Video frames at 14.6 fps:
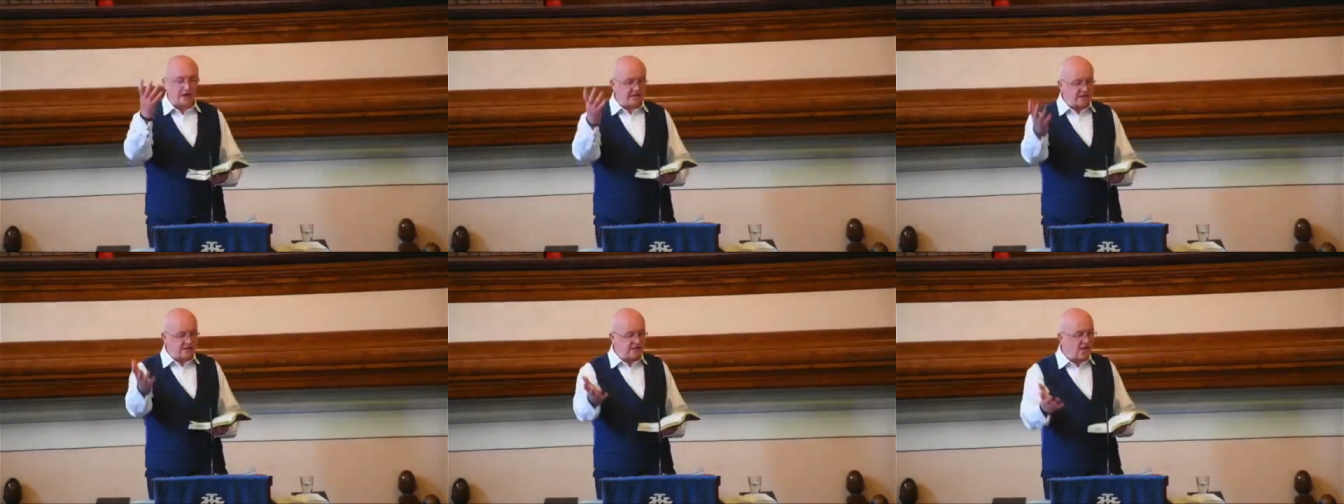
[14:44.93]

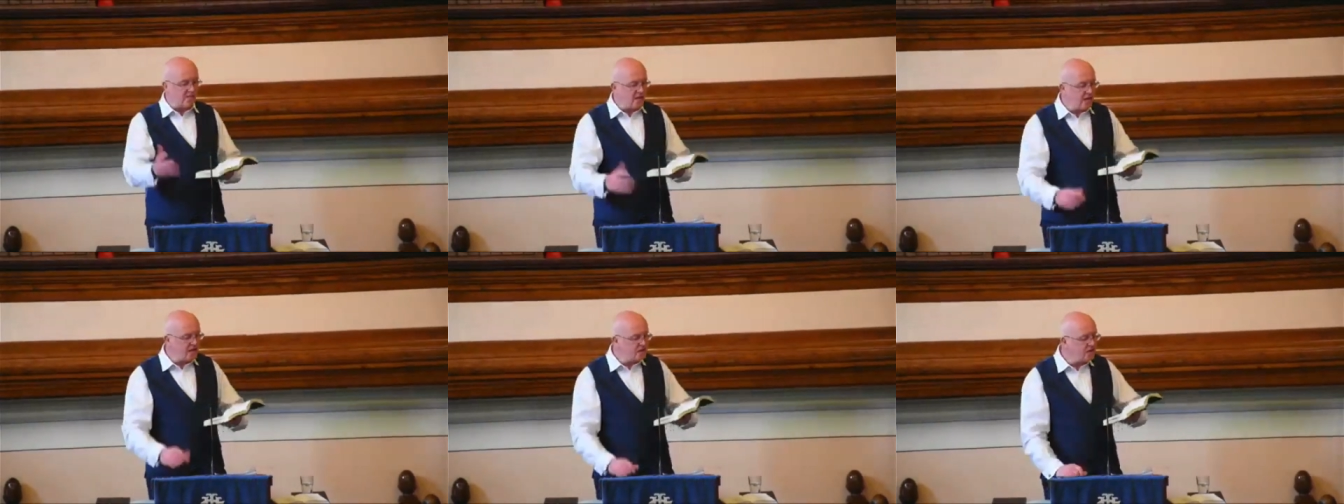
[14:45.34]
in Psalm
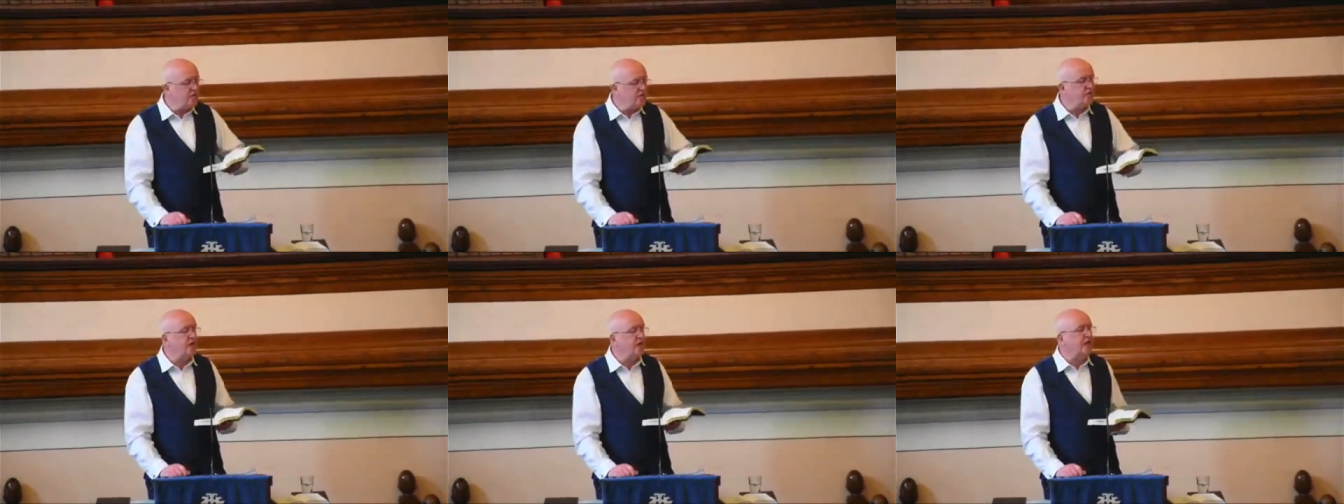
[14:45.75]

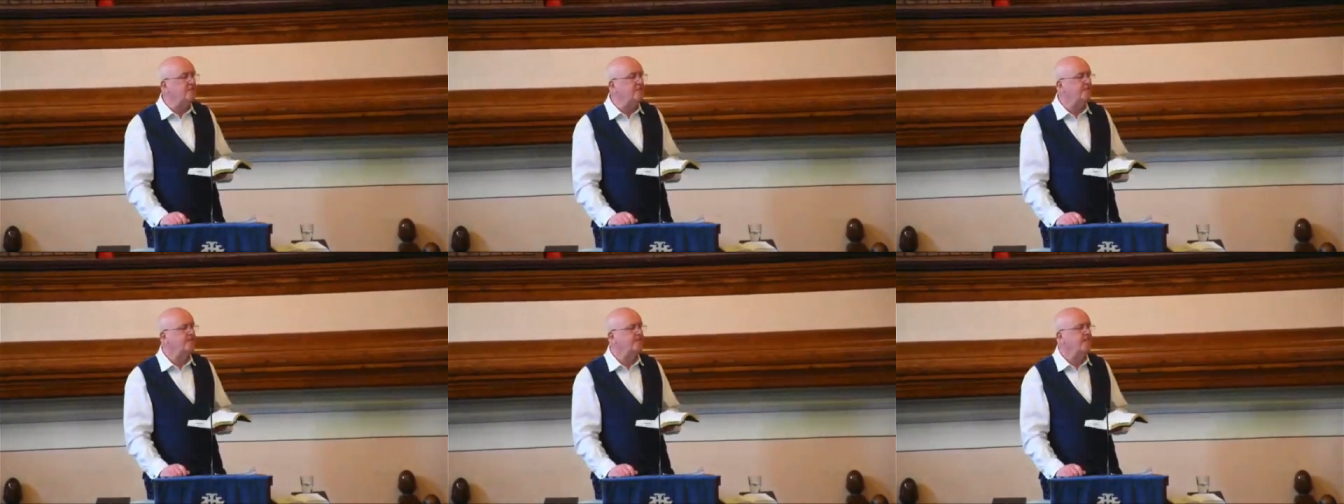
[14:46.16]
103.
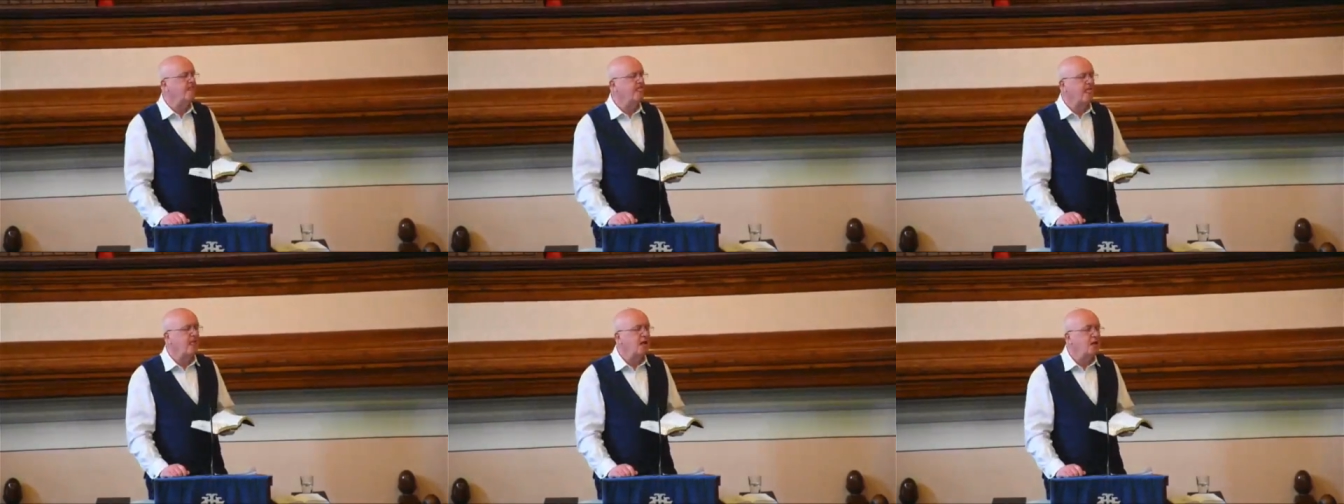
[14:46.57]

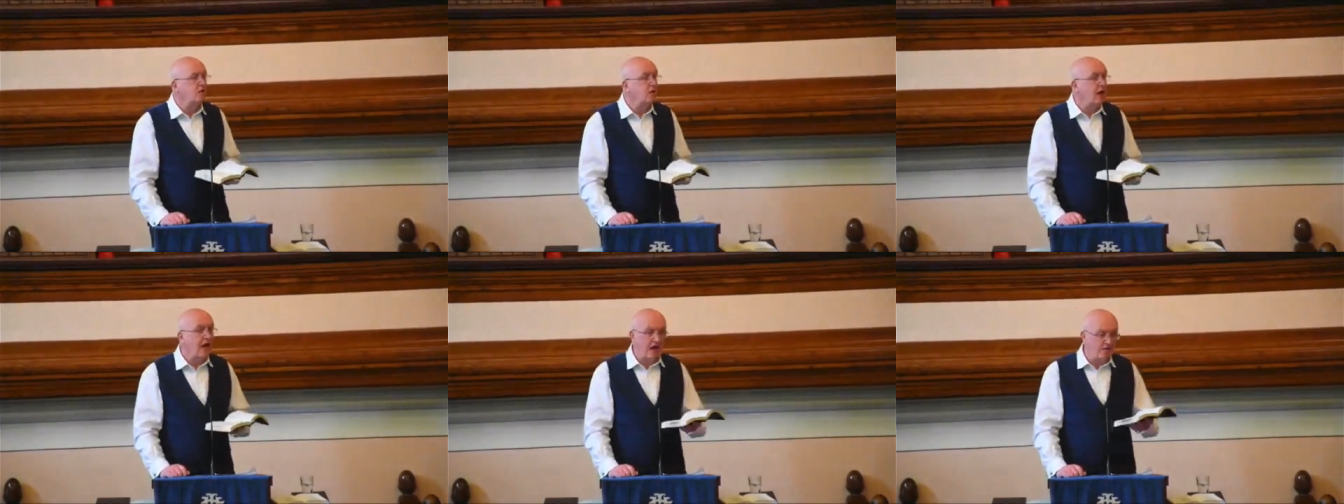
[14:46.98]
You'll
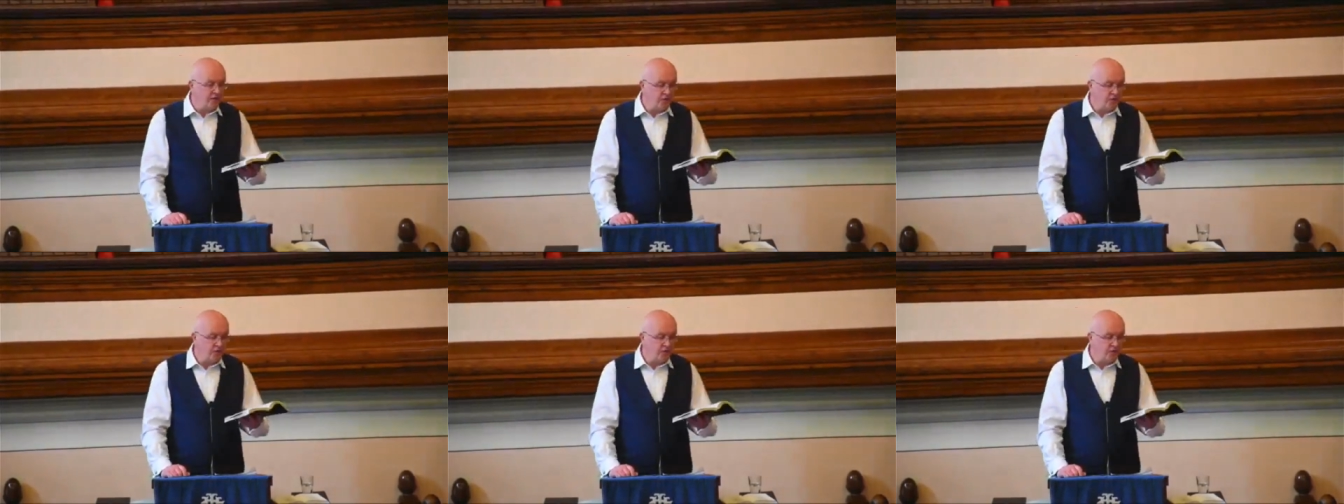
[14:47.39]
have the